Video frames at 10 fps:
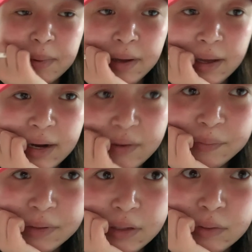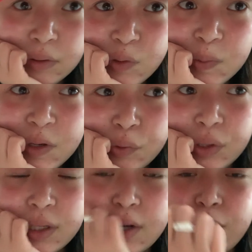but everybody who knows me in
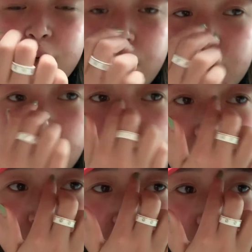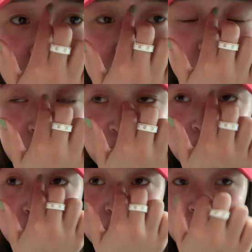real life knows that I have literally the
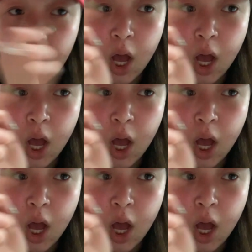world's